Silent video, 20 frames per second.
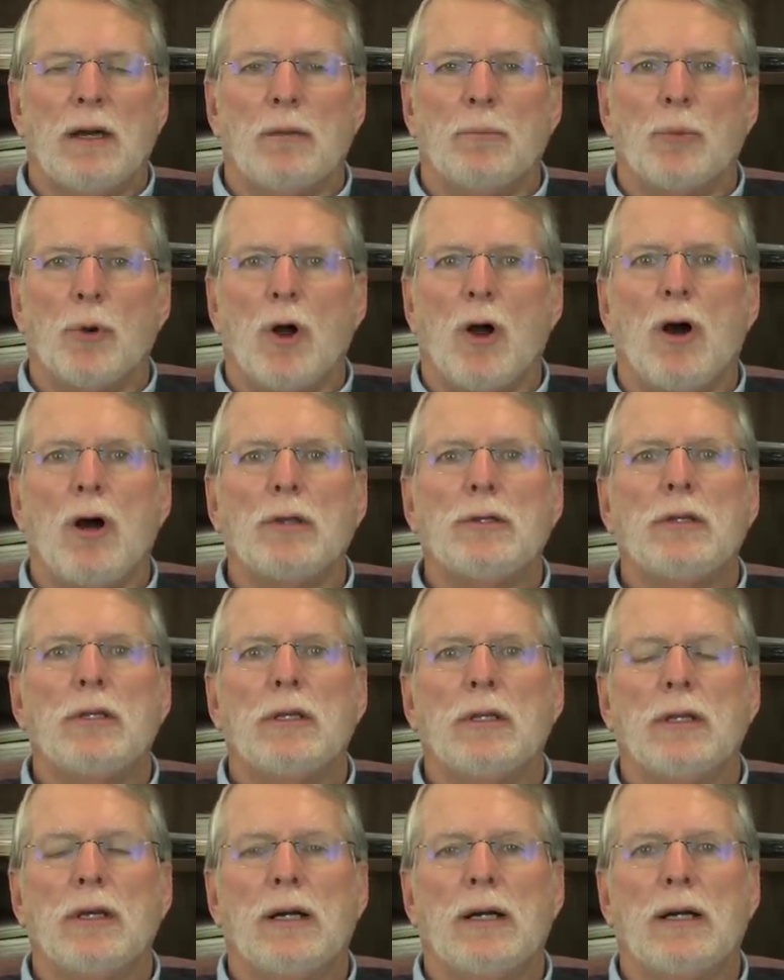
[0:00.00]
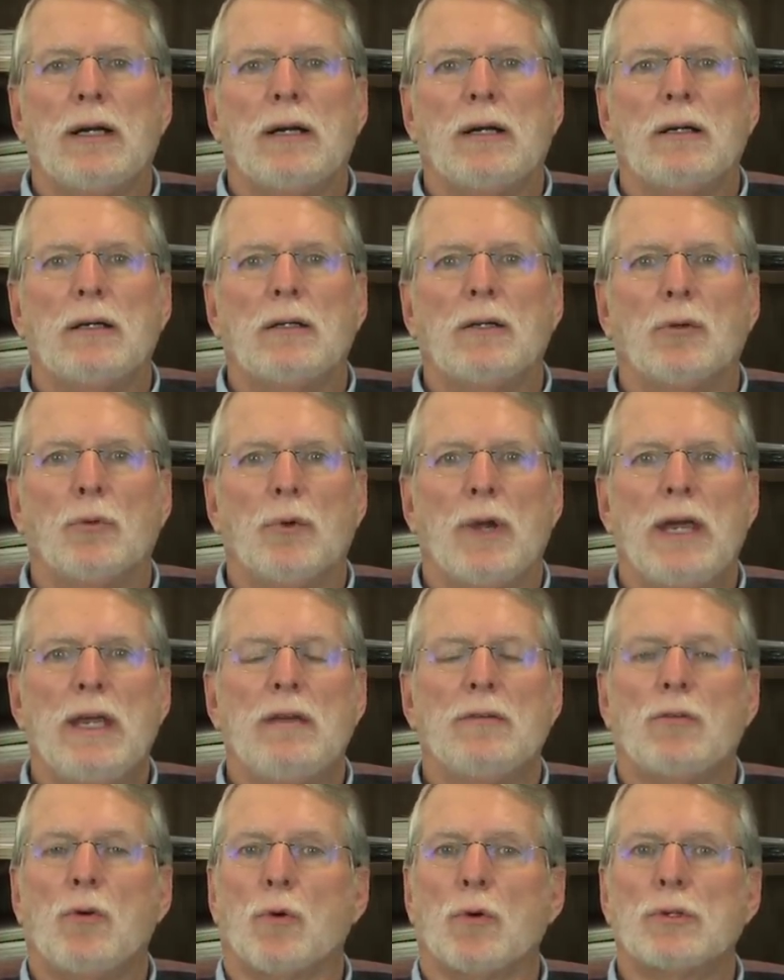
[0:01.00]
broad
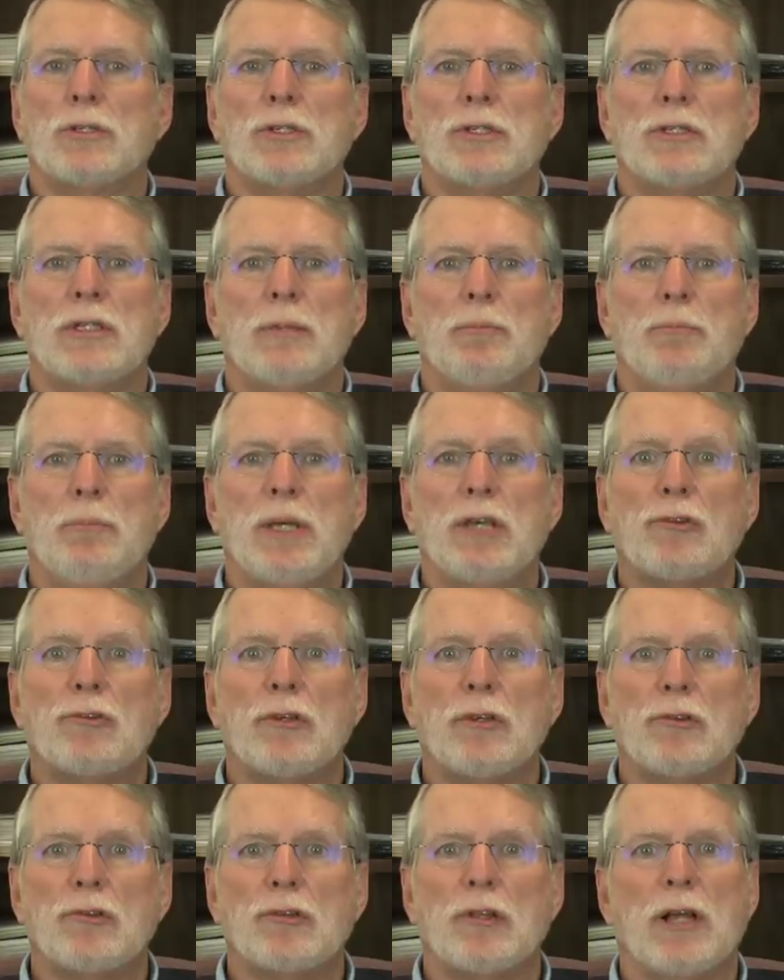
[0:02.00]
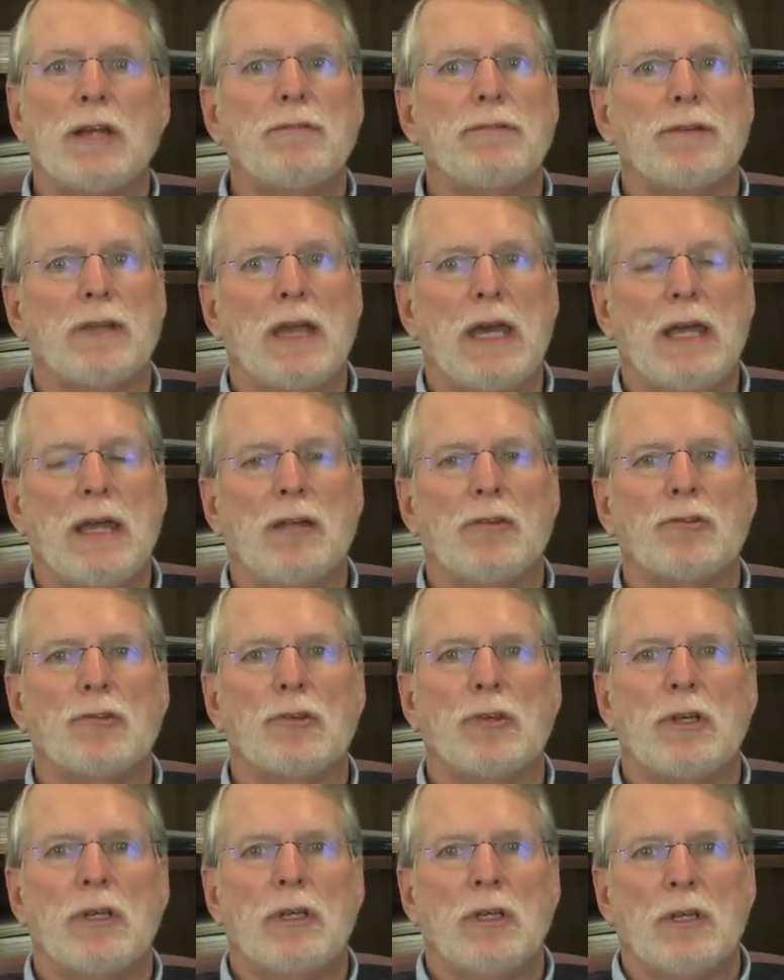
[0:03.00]
array of courses in business, like
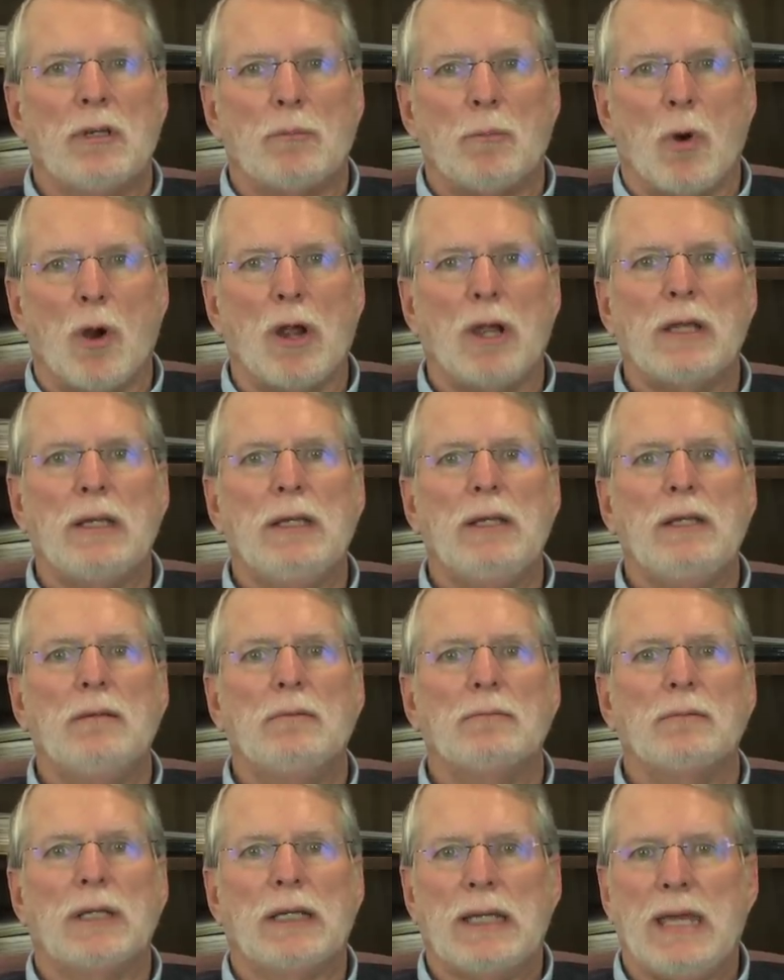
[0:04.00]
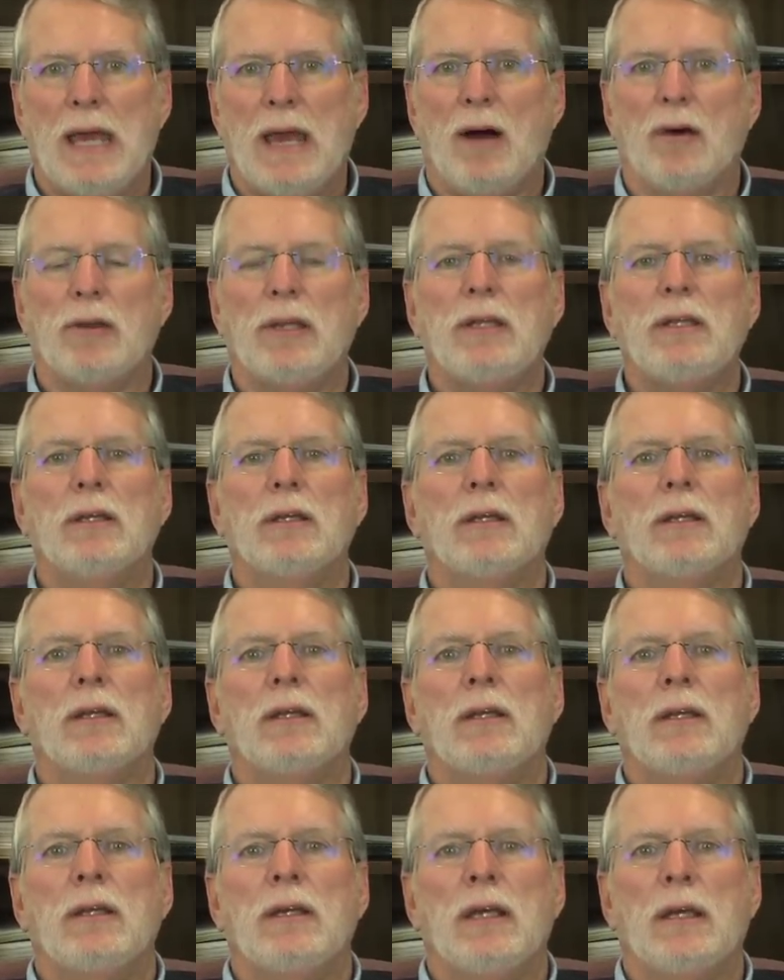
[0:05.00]
finance, marketing, accounting,
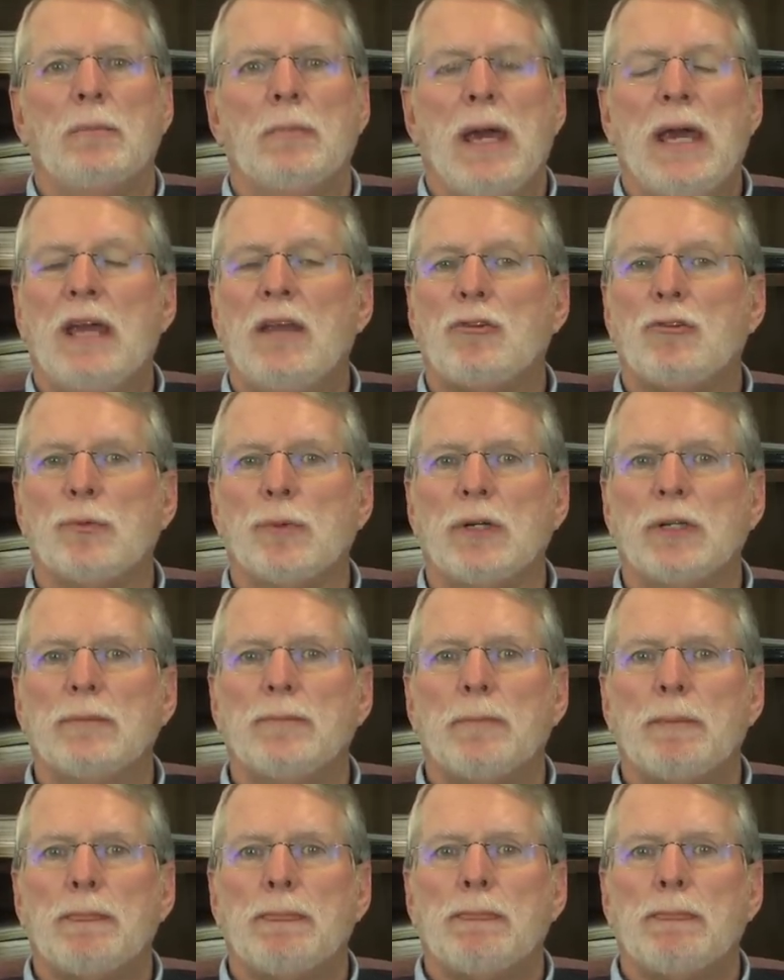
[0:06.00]
and management.